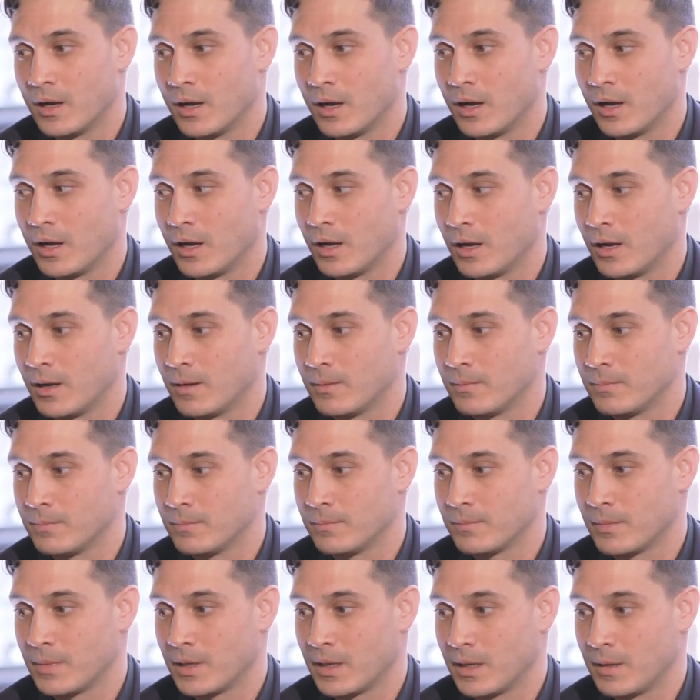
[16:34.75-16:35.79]

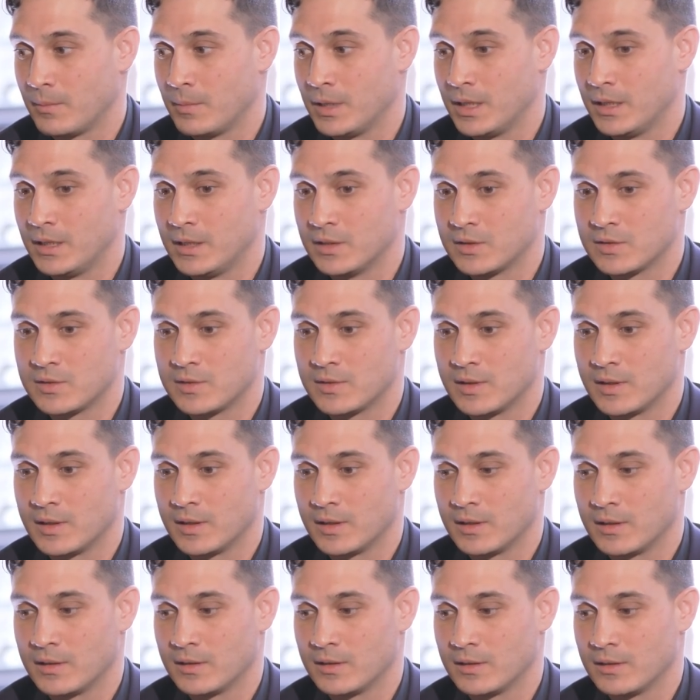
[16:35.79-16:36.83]
Um, I mean, it's
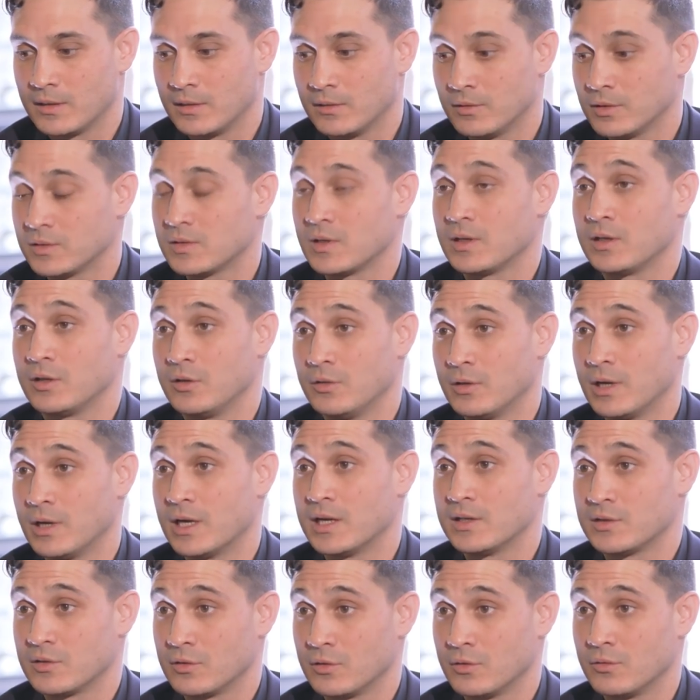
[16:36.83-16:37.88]
uh, looks like you
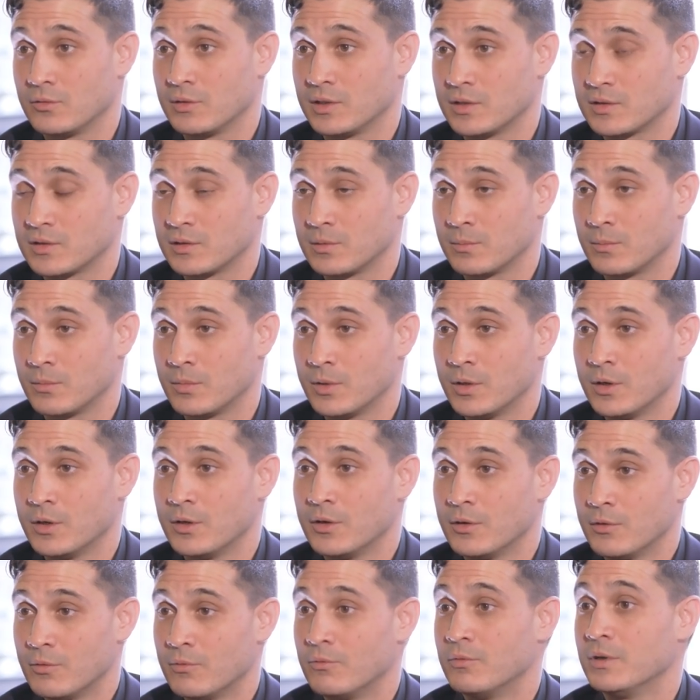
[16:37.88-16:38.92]
guys are doing some
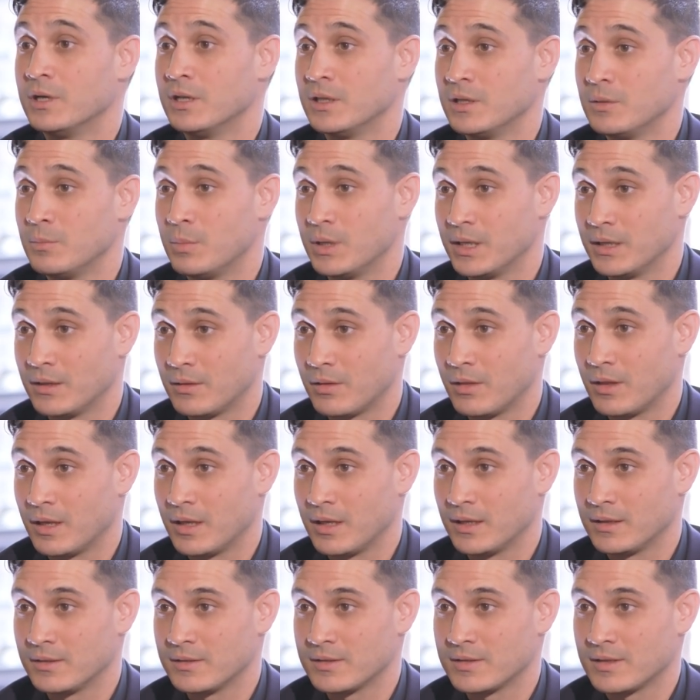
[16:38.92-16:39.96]
really big
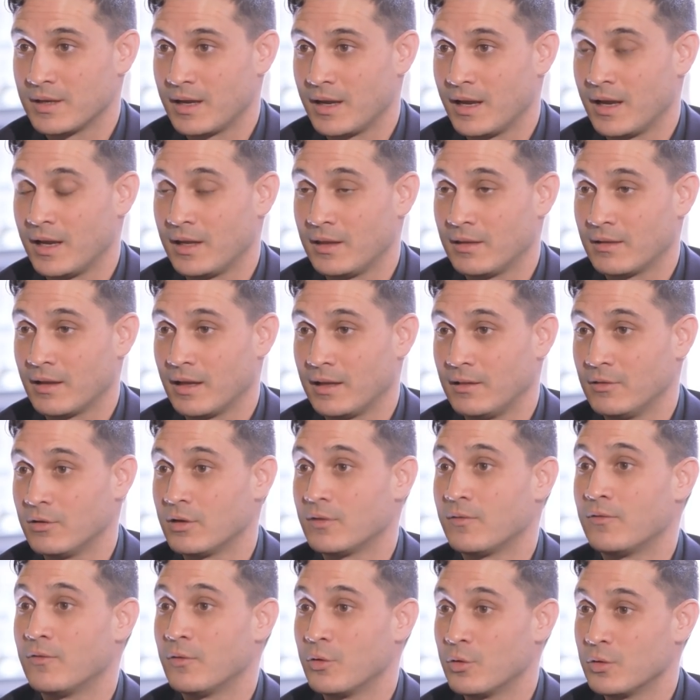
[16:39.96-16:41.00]
things, and I
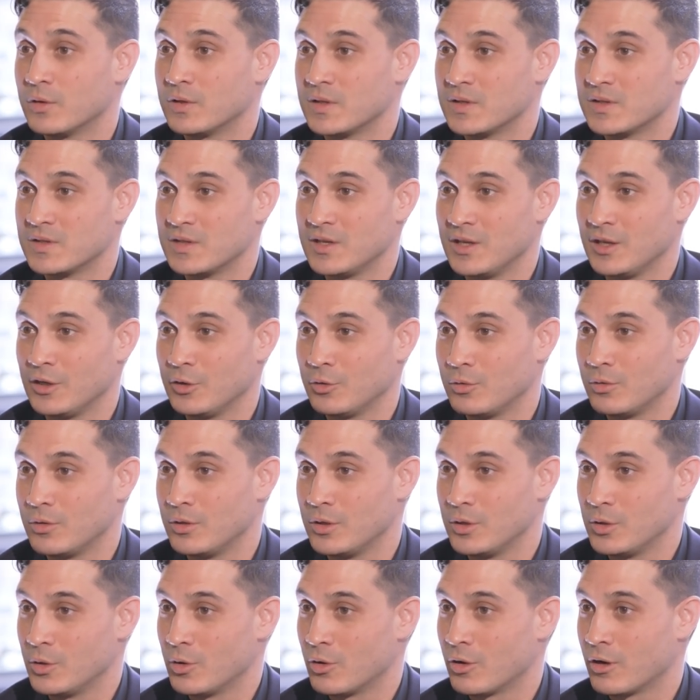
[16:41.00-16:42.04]
look forward to seeing you in
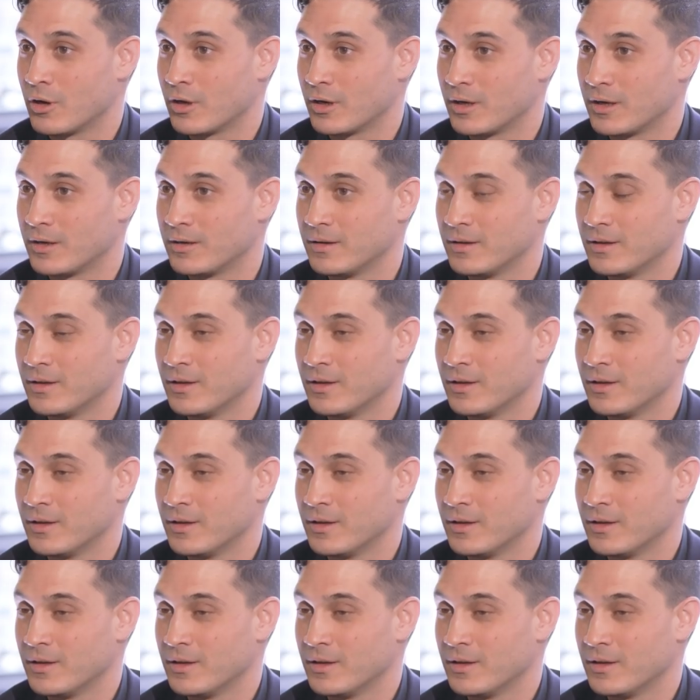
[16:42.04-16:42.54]
New York.